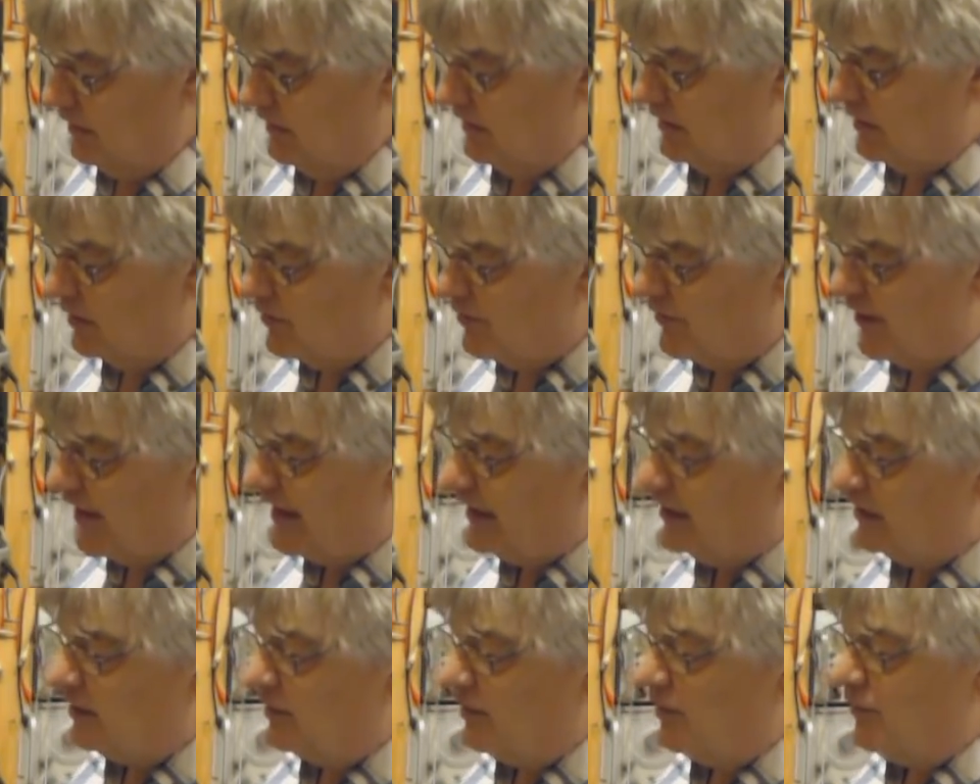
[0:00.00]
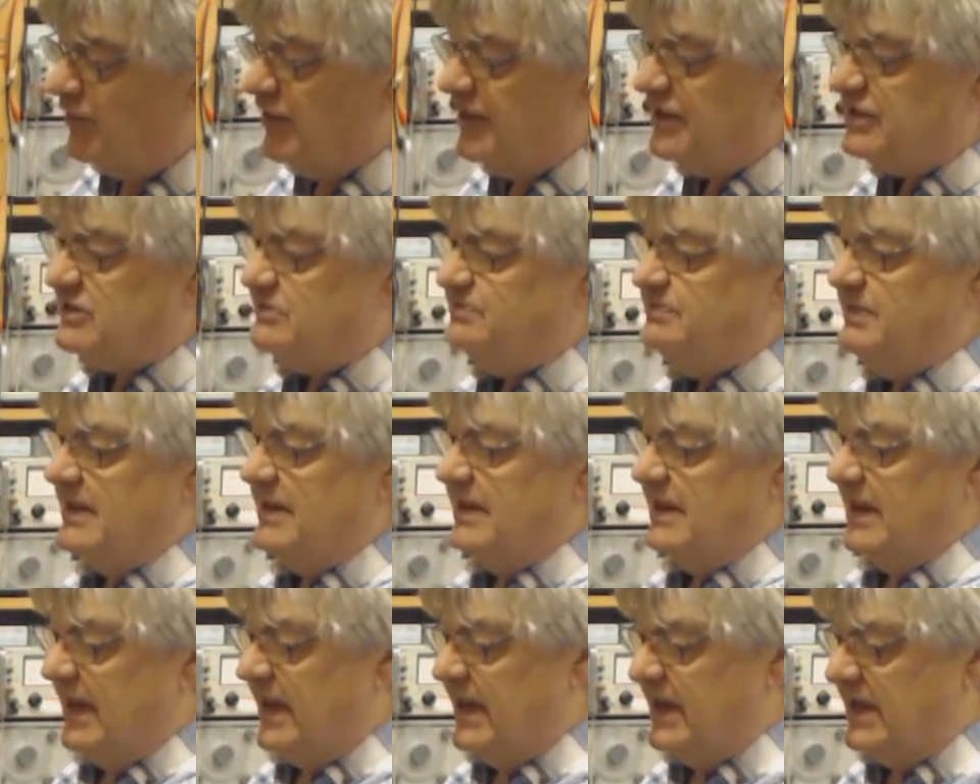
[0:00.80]
You know, then this
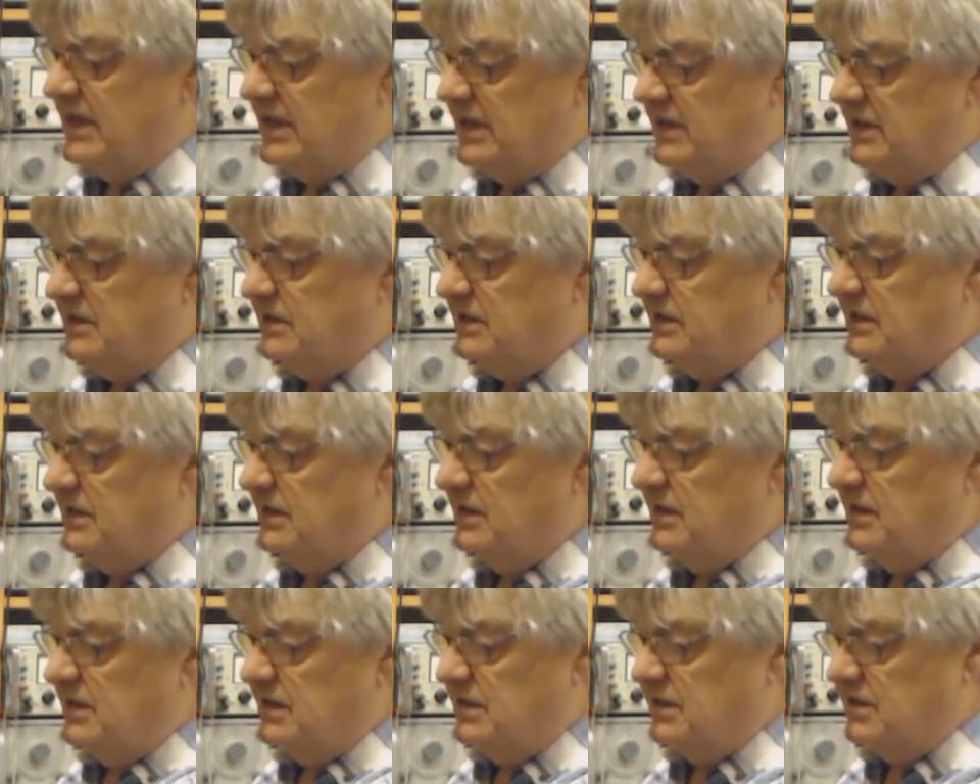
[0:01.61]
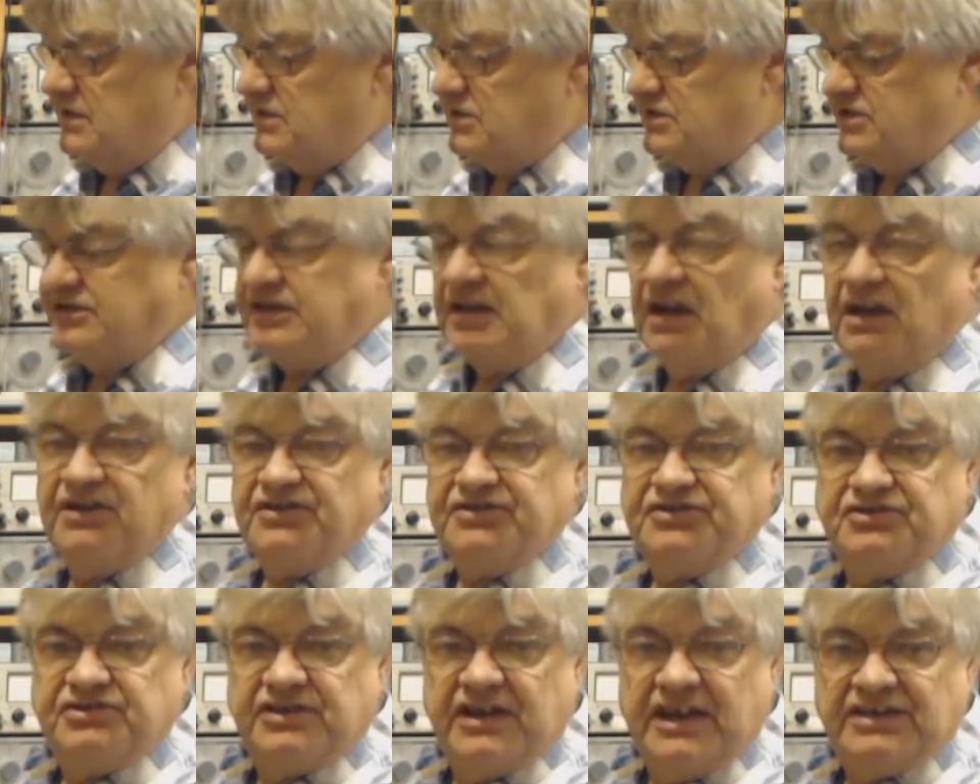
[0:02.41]
bit here
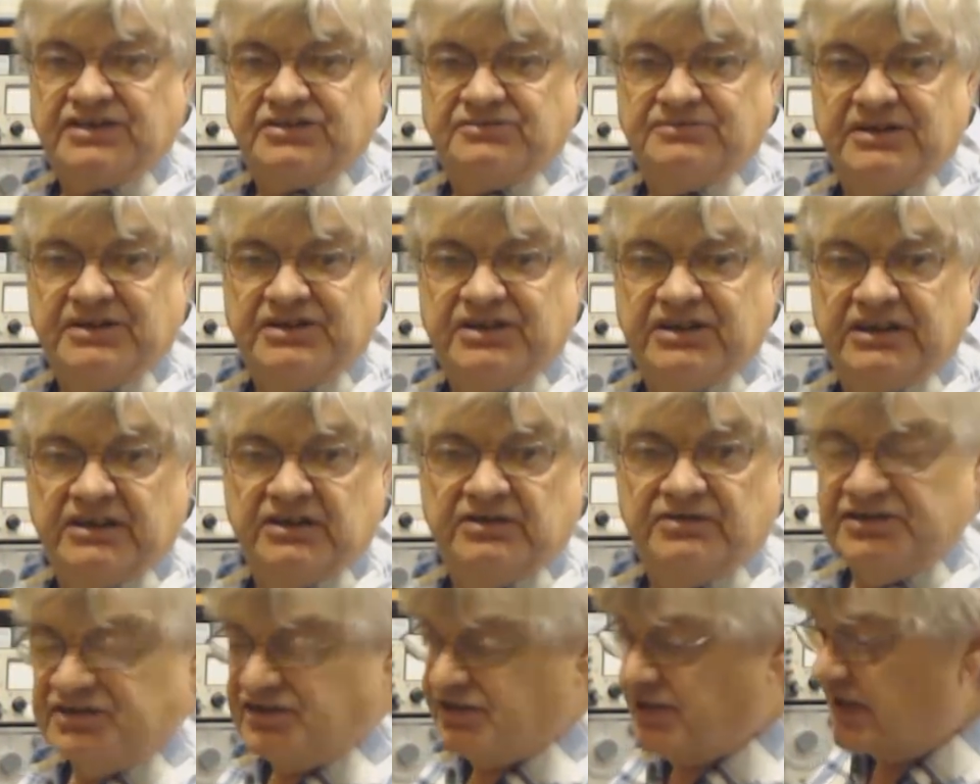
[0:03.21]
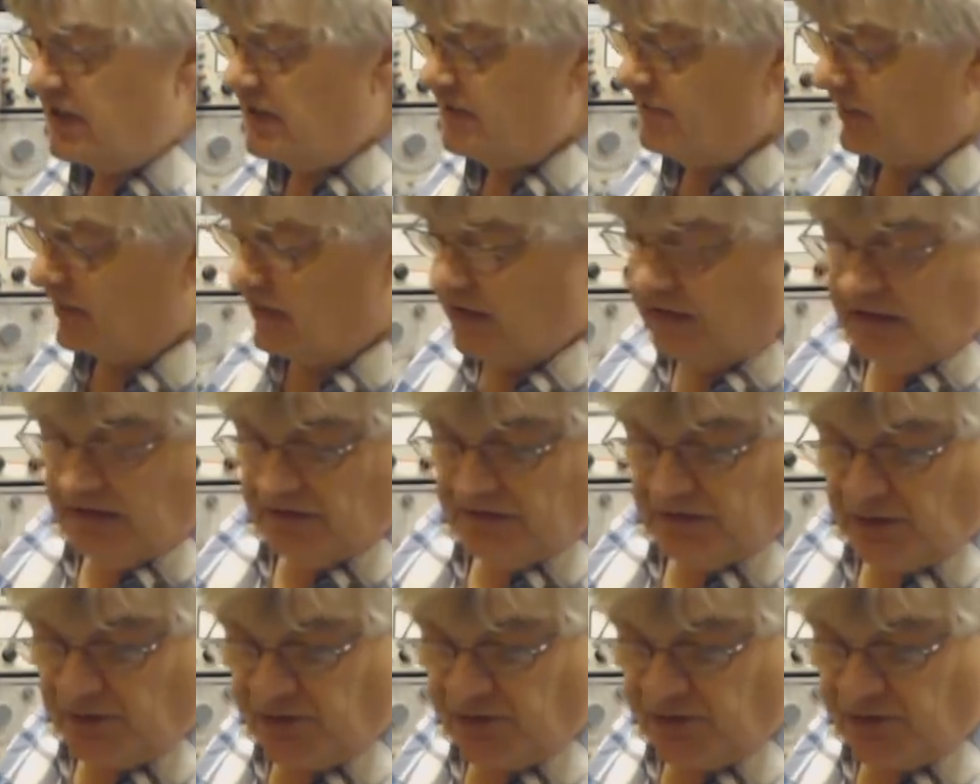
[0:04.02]
starts transmitting and receiving.